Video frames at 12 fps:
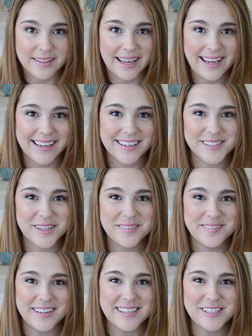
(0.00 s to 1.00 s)
Okay, here's our
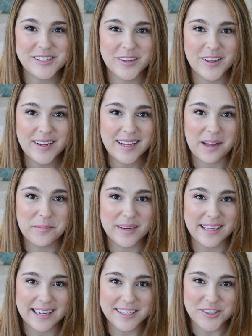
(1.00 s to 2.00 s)
finished look. I'm going
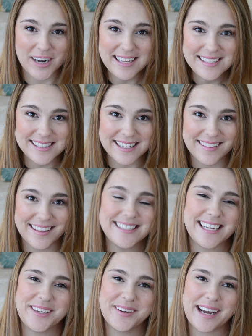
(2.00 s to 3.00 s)
to get dressed and then
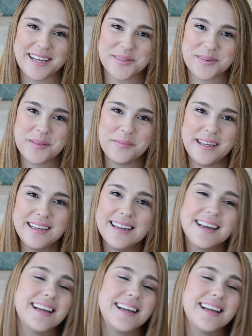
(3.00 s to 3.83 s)
take you guys with me.